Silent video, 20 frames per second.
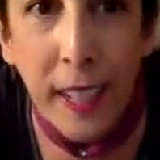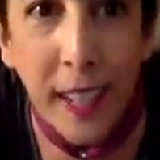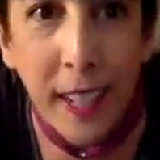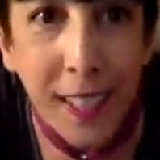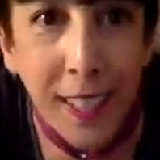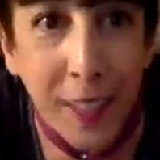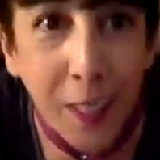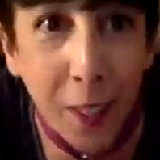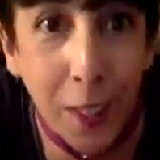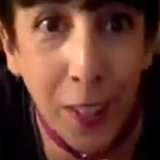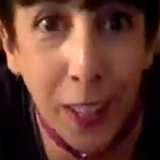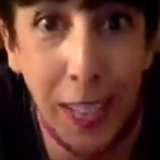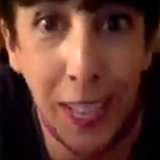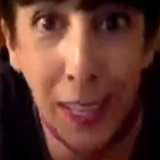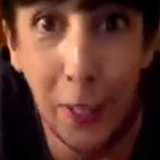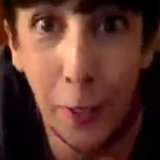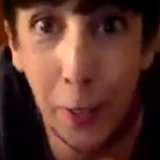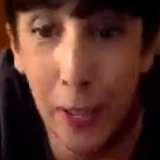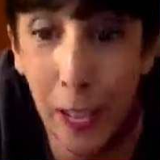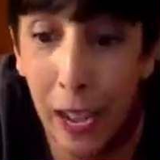So
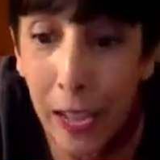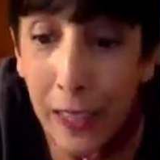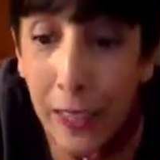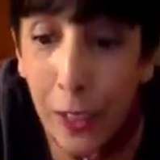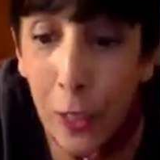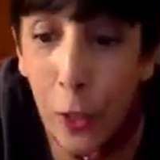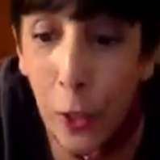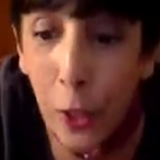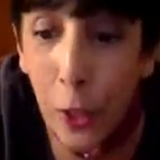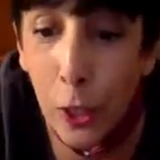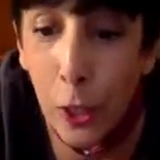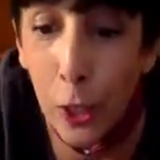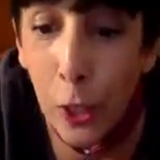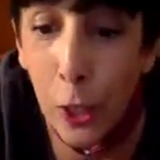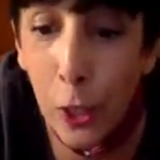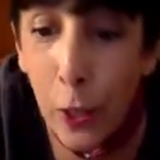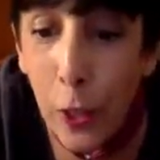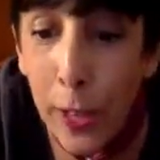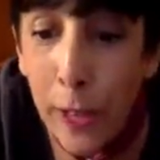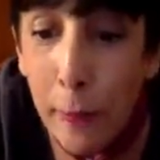glad you guys could all
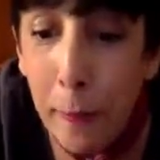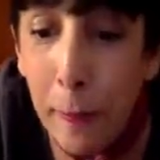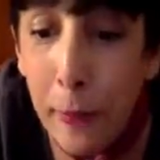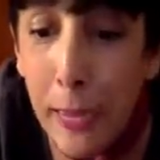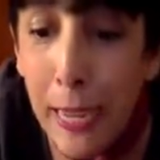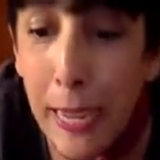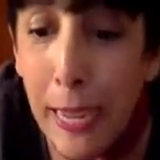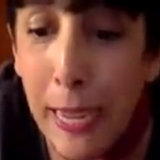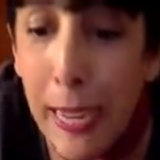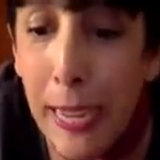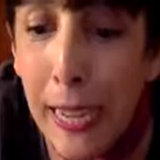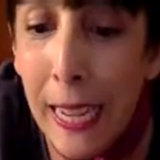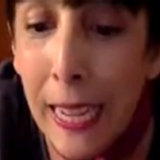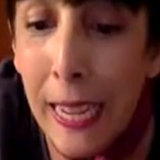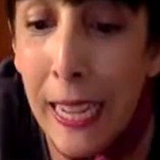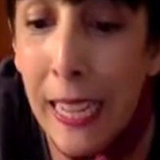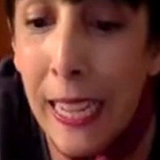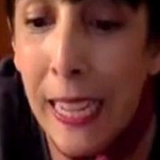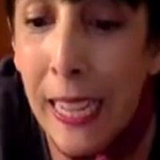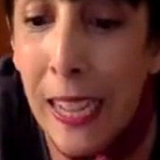join
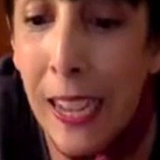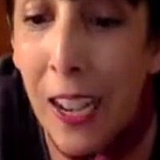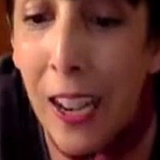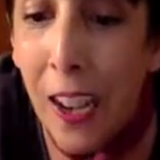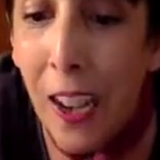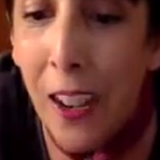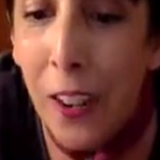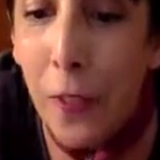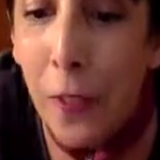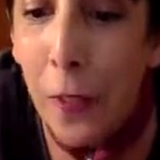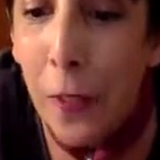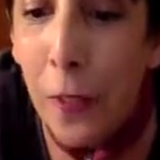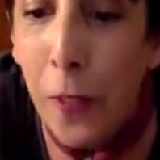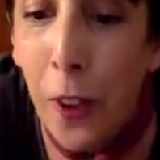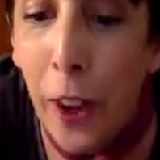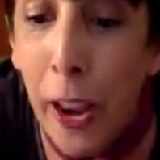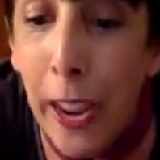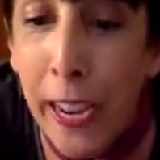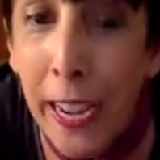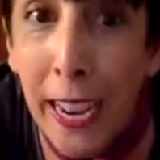me on
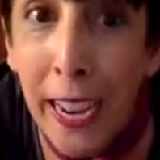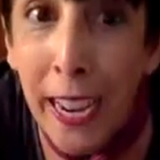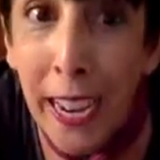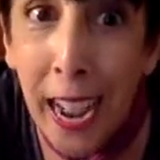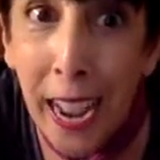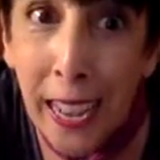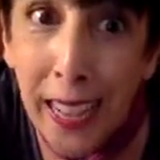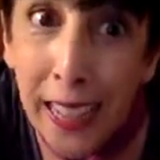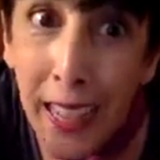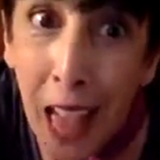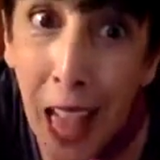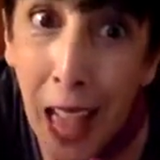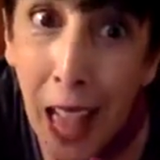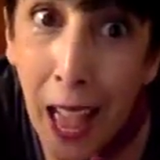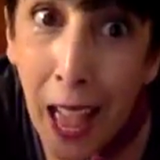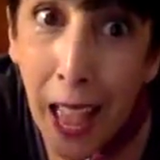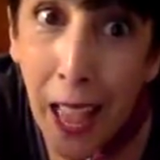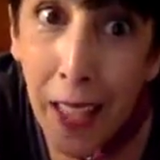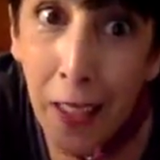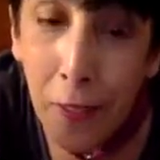Friday Night
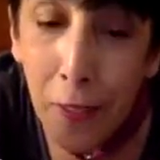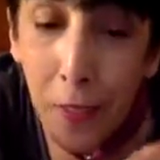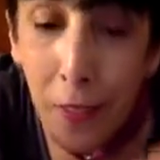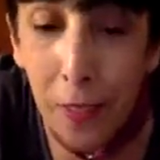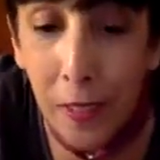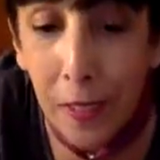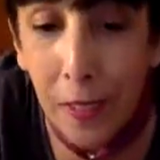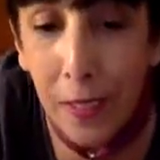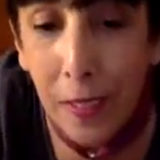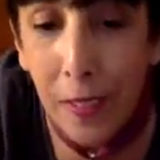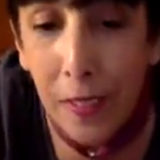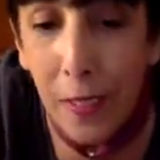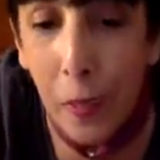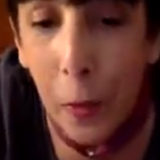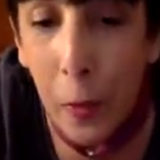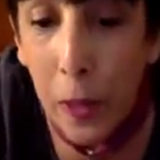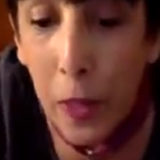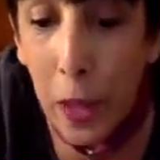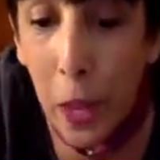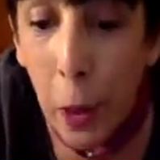Live
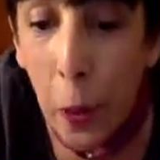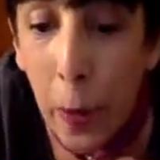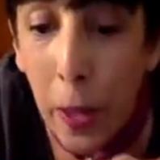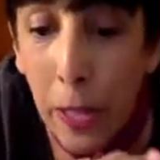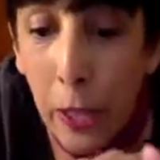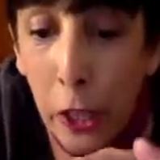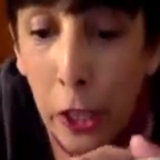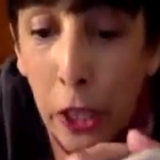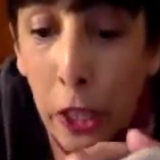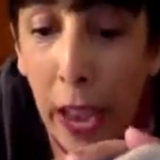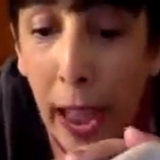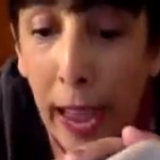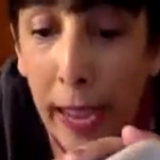with Noel Chat.